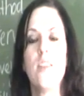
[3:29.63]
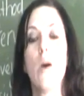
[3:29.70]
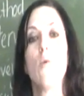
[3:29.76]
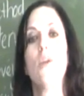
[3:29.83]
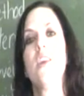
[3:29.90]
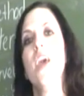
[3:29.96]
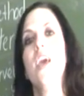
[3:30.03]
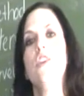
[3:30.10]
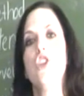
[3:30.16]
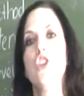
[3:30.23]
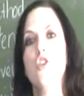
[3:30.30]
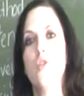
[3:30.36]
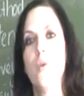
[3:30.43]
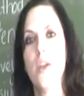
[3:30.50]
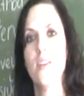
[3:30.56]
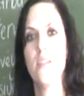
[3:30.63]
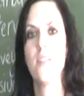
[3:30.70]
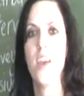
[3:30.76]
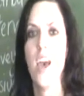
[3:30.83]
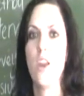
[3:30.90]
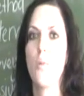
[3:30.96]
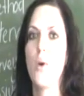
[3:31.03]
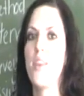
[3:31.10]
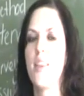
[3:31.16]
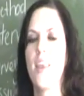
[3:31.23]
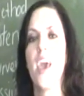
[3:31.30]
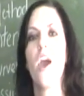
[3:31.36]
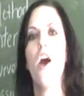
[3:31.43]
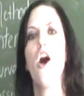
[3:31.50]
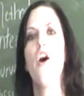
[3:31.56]
that would get you to understand whether
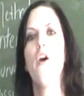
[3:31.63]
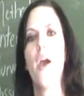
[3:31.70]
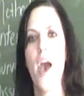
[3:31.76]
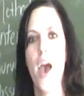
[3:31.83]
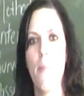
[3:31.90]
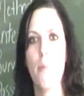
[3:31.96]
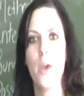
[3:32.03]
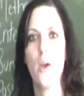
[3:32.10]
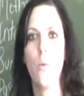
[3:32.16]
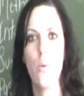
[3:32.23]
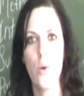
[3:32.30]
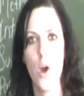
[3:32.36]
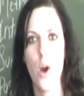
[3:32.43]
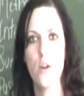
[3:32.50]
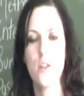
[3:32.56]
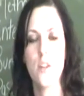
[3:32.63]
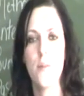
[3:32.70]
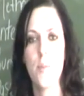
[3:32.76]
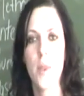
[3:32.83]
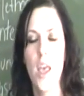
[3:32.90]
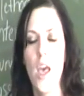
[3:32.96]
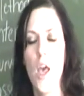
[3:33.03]
they are happy or not.